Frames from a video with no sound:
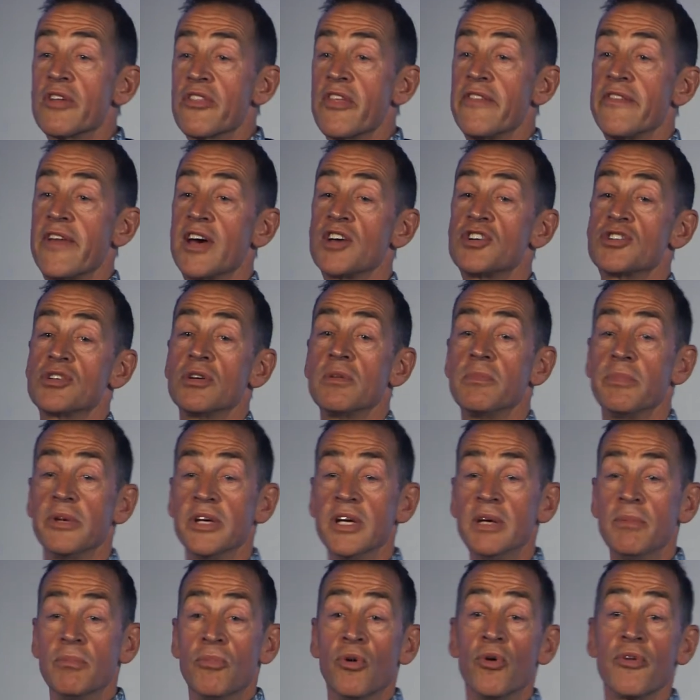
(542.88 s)
than they should
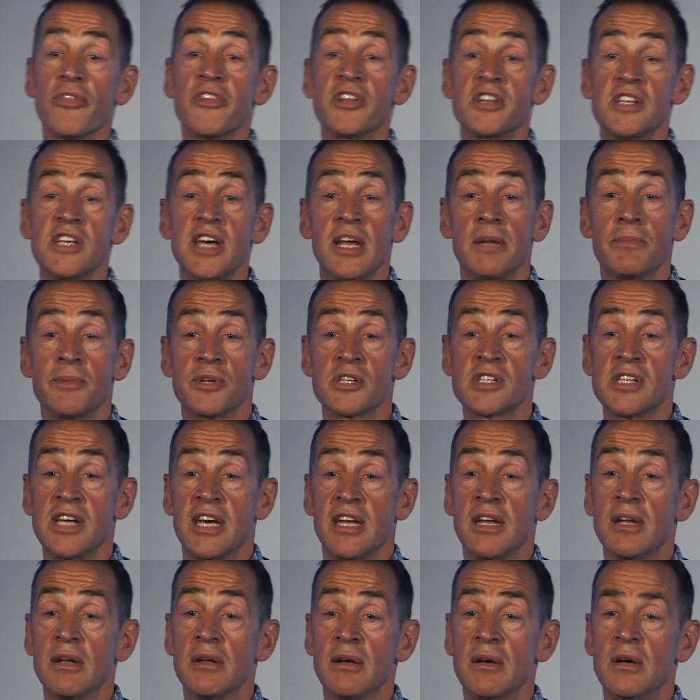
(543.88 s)
be, more than
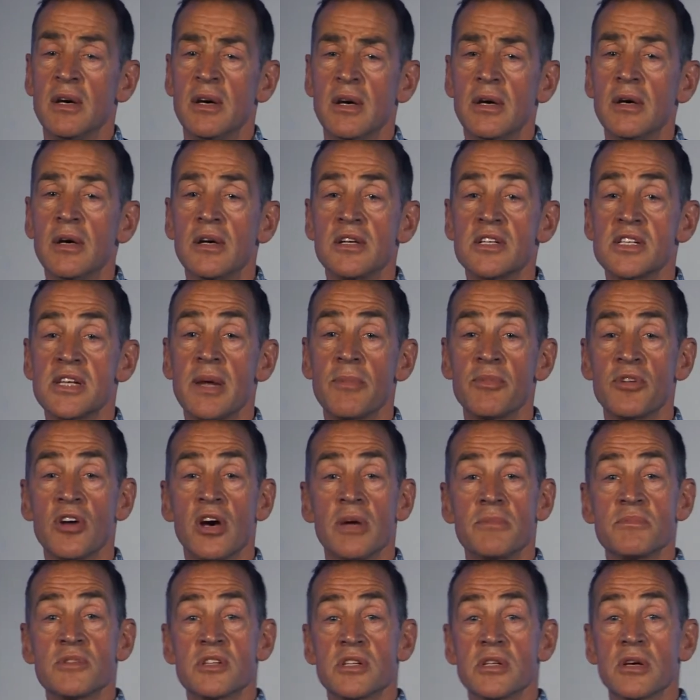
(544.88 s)
10%,
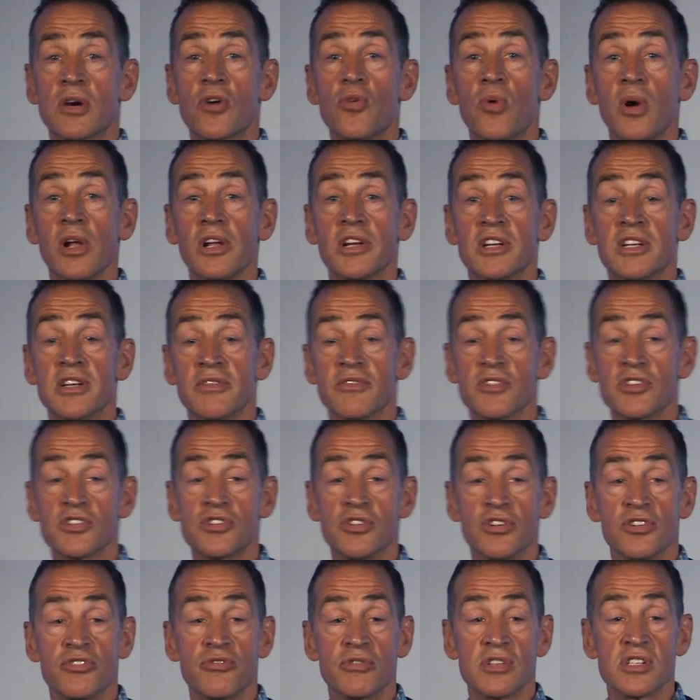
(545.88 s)
sometimes the quality of the
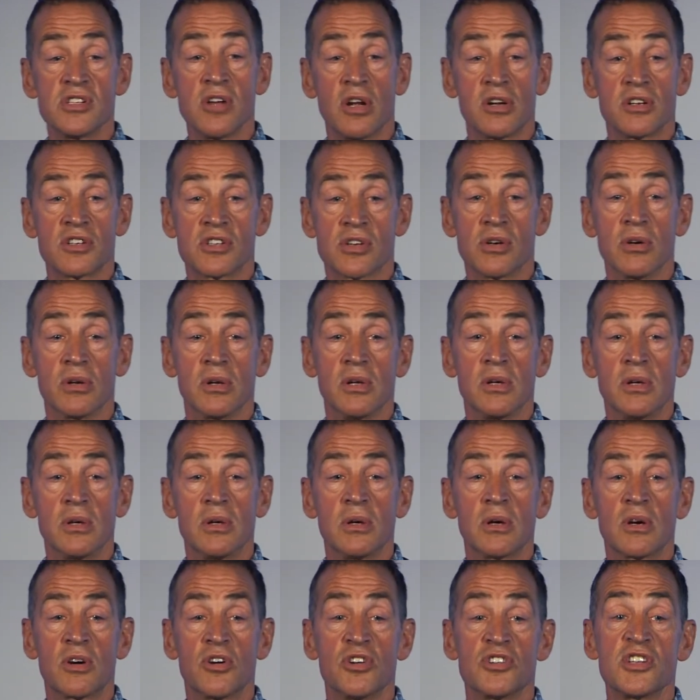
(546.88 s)
surgery is not as good,
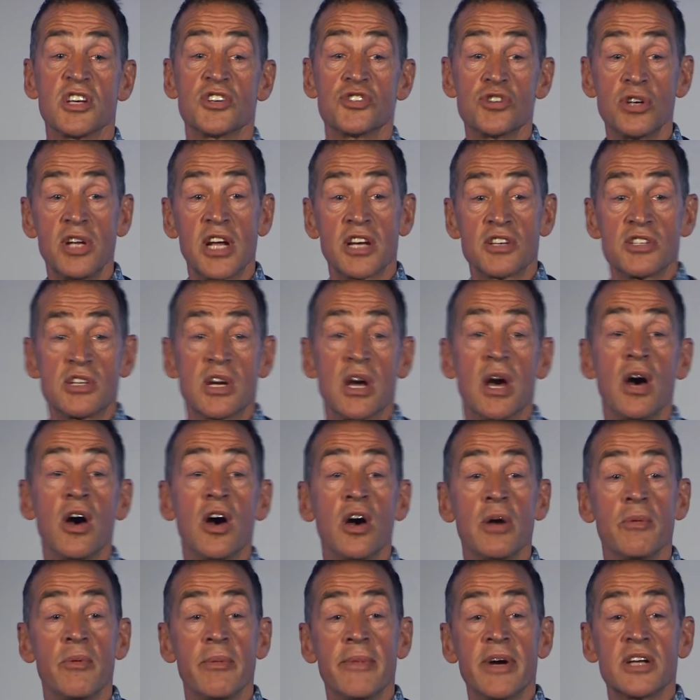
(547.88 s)
because they should actually go
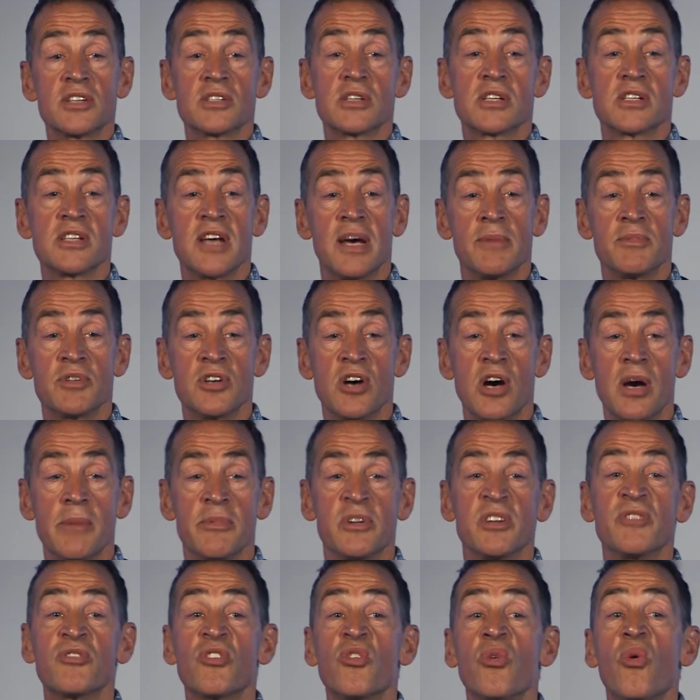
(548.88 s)
home at much the same time,
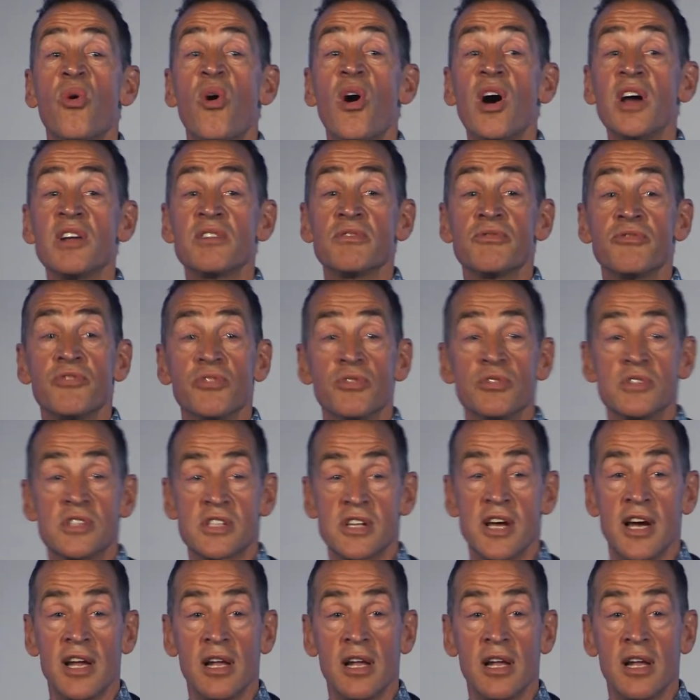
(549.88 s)
and if quite a few stay